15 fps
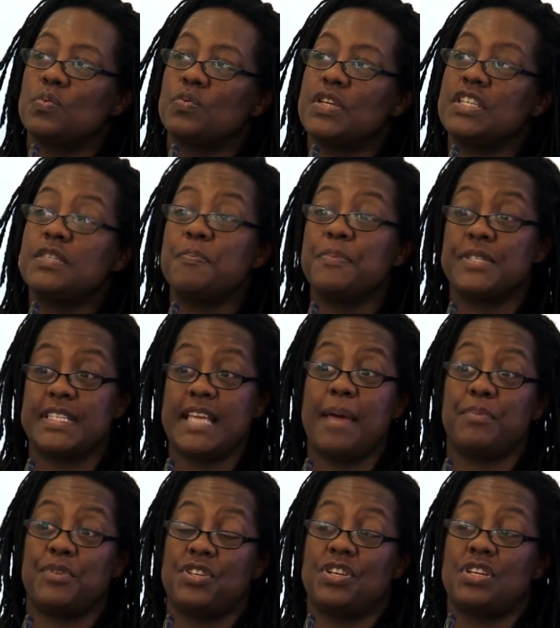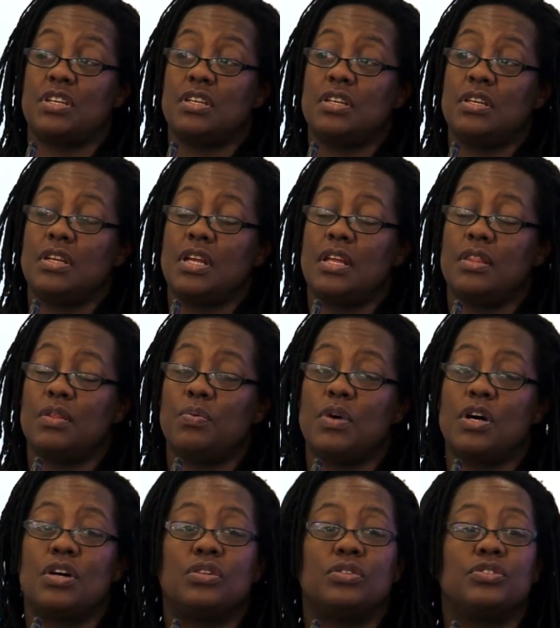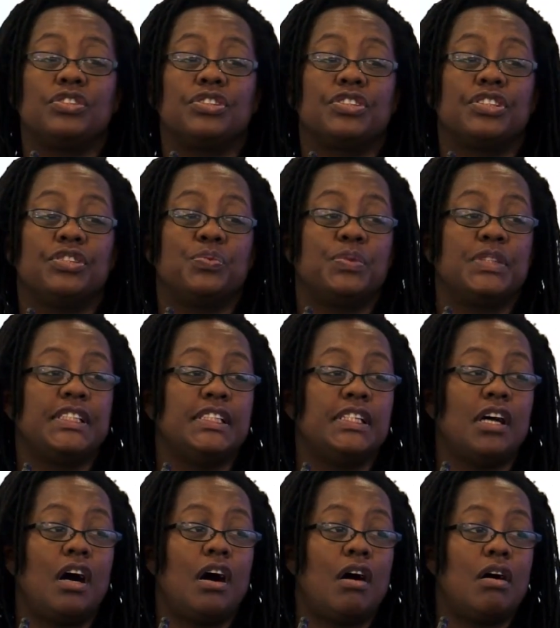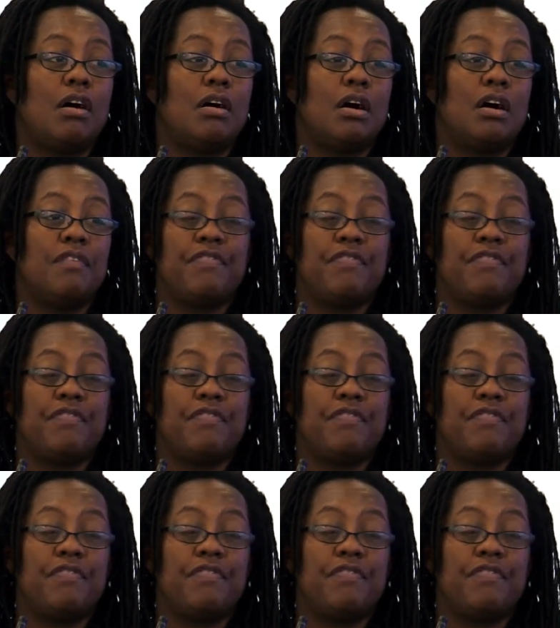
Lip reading: there's a perception in the world that we are a